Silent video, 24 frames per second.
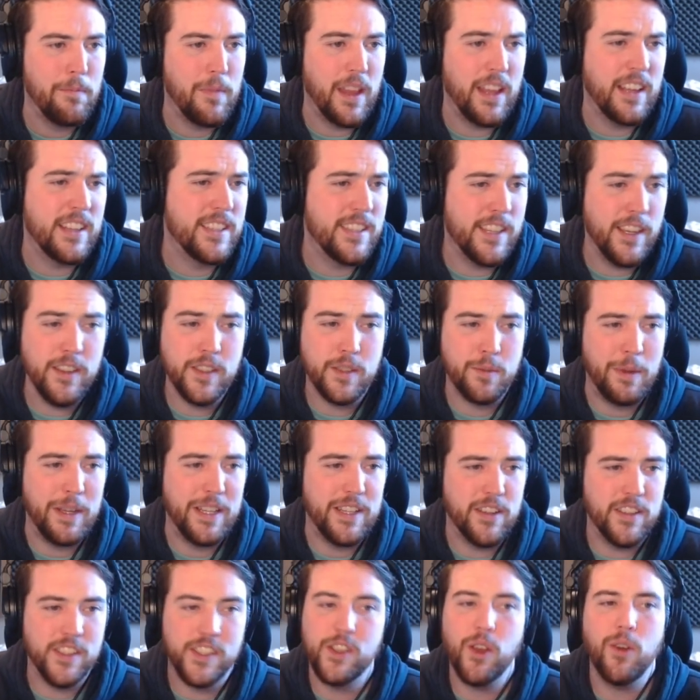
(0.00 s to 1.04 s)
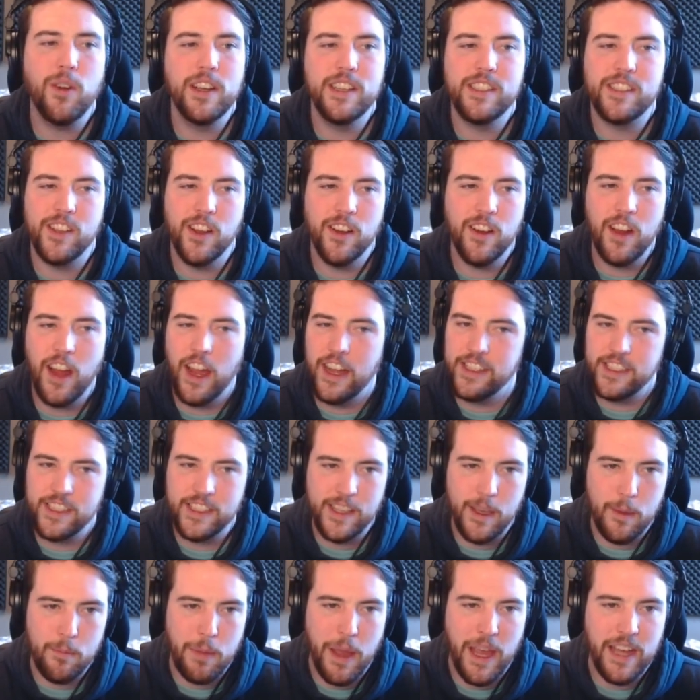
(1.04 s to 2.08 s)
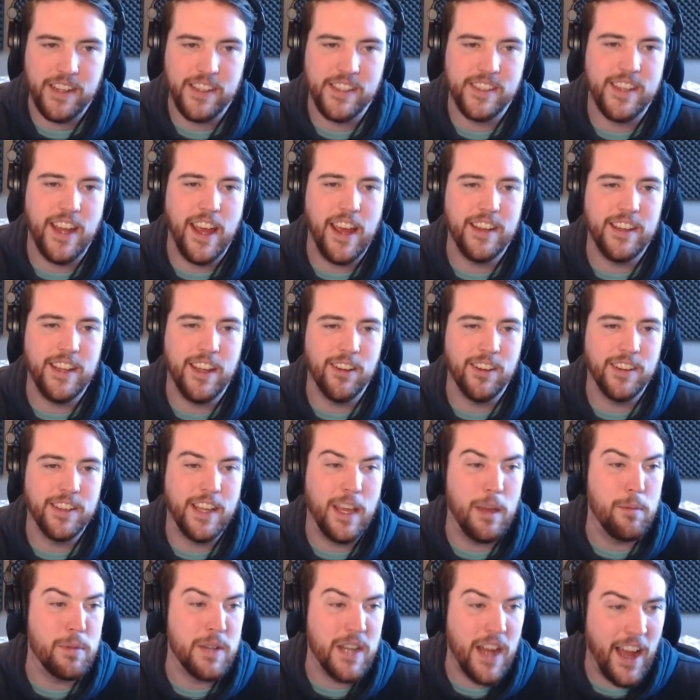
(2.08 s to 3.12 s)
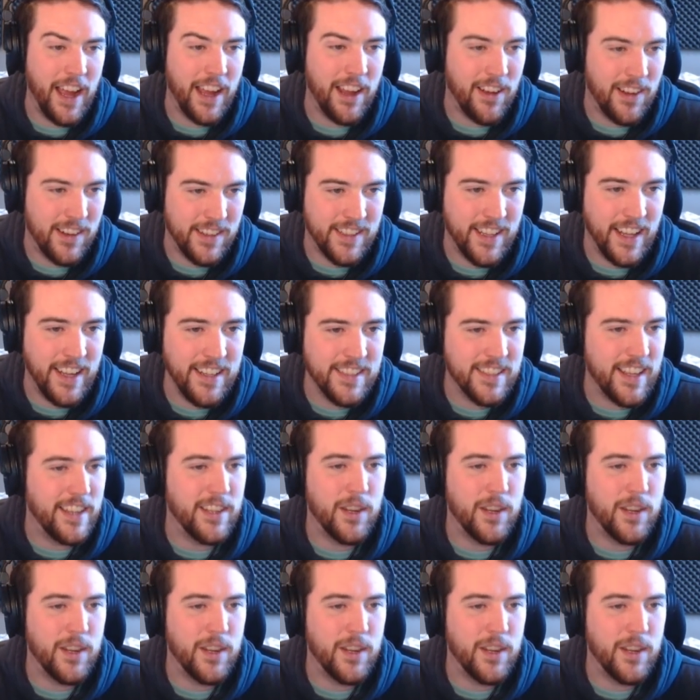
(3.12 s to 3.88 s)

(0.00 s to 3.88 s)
Excuse me, sorry sir, I just get paid to stand here and keep an eye on things.